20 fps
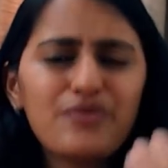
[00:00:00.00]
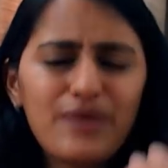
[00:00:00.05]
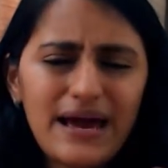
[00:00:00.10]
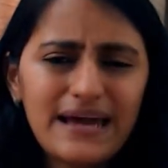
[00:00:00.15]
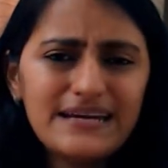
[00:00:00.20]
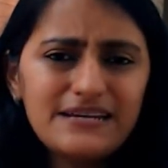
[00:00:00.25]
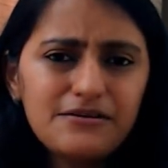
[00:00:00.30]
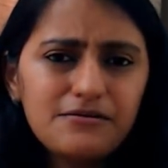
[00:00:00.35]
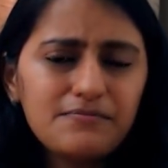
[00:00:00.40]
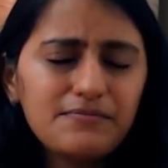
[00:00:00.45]

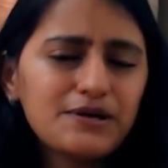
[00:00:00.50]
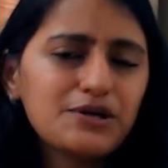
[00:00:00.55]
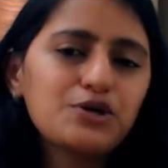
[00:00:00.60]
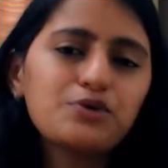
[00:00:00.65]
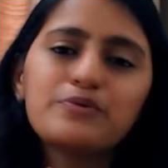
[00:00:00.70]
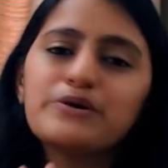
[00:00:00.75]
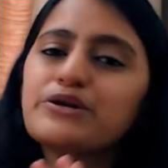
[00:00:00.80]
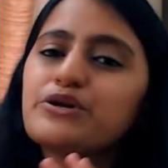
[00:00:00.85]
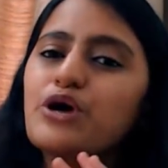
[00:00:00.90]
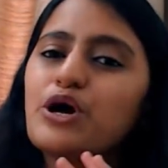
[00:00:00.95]
right but
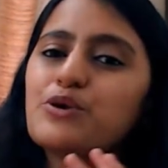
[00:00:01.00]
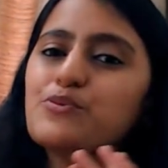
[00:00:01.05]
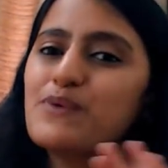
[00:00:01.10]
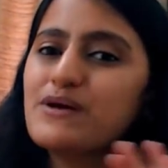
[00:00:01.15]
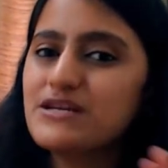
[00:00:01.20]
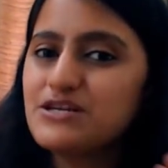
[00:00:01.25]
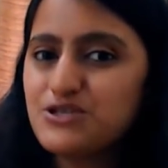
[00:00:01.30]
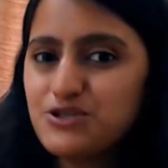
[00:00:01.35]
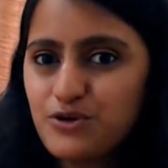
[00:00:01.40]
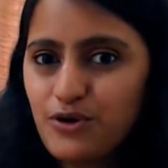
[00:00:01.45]
you were not
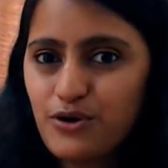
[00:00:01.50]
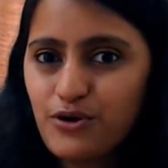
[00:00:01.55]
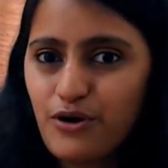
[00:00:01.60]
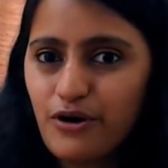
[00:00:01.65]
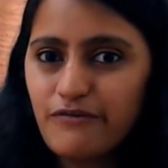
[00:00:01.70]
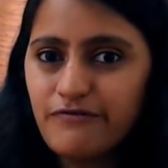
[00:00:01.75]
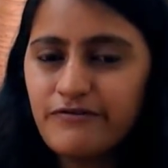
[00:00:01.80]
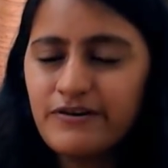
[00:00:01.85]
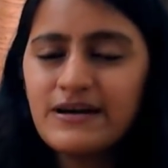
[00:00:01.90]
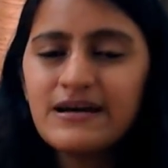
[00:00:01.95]
very sure
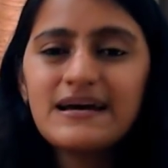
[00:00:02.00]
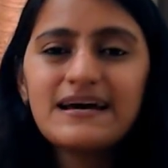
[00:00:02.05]
of.